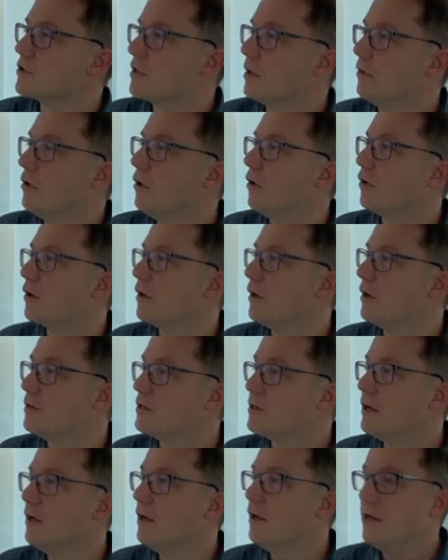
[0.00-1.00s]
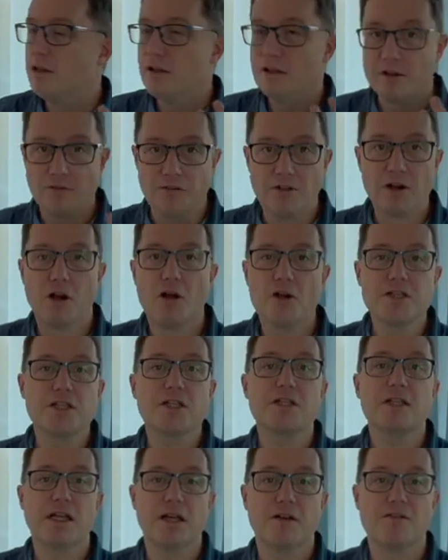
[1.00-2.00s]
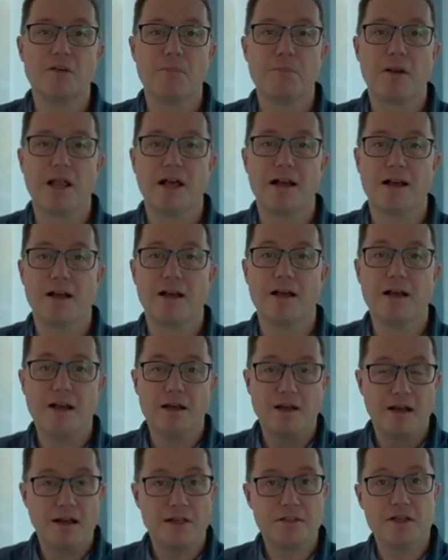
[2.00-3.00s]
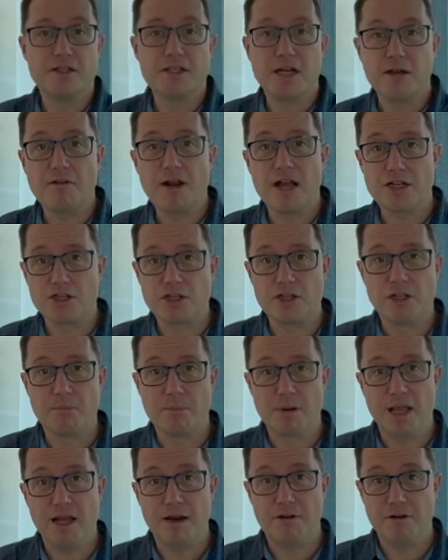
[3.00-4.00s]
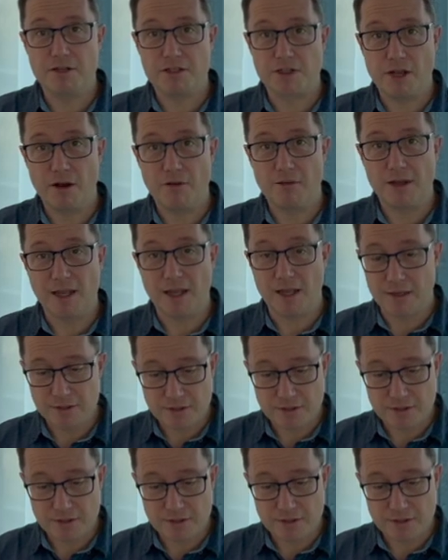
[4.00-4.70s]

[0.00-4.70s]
look at the velocity of the player and the direction the player is going in.